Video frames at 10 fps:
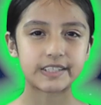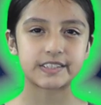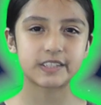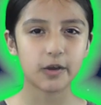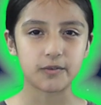
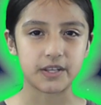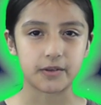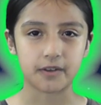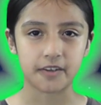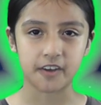So,
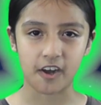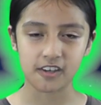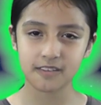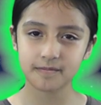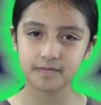Neocon
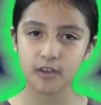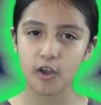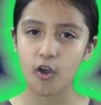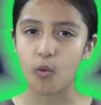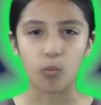Carl,
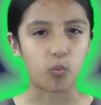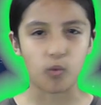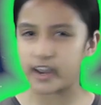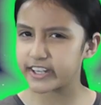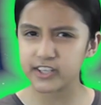
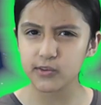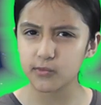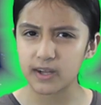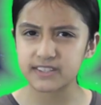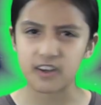why do you
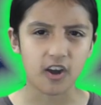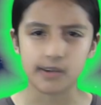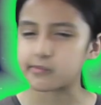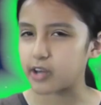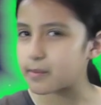want to
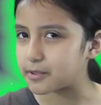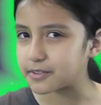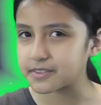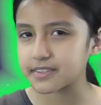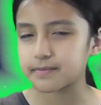arm
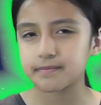rebels?